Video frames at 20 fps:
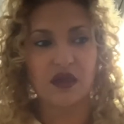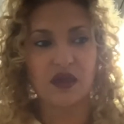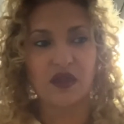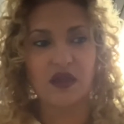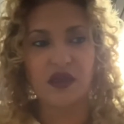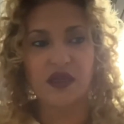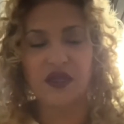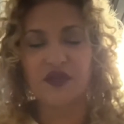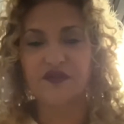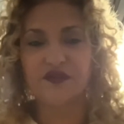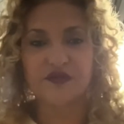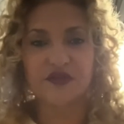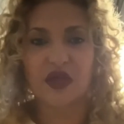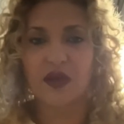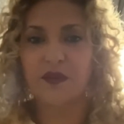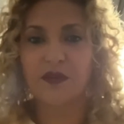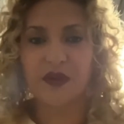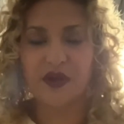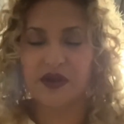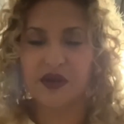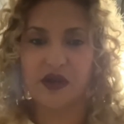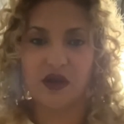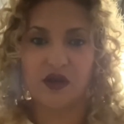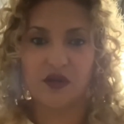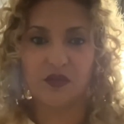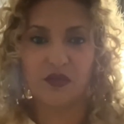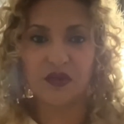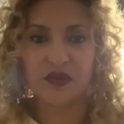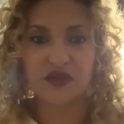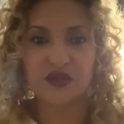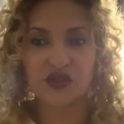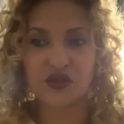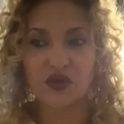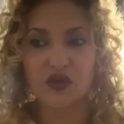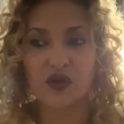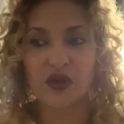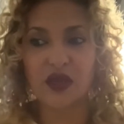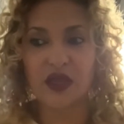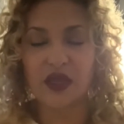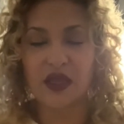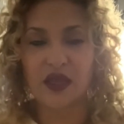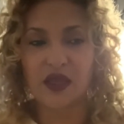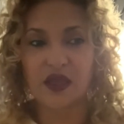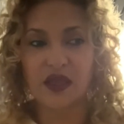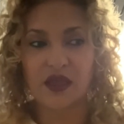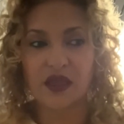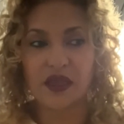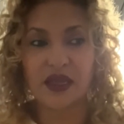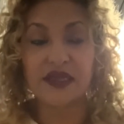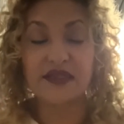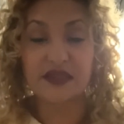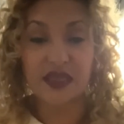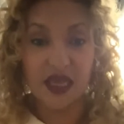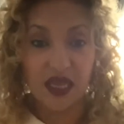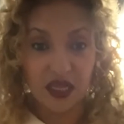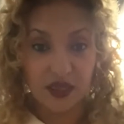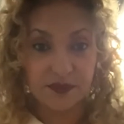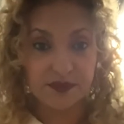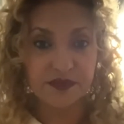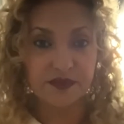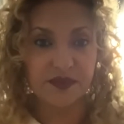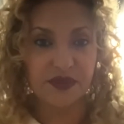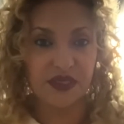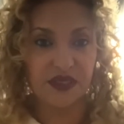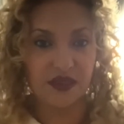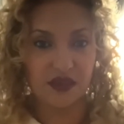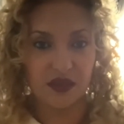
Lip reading: lift up an arm. So it helped me.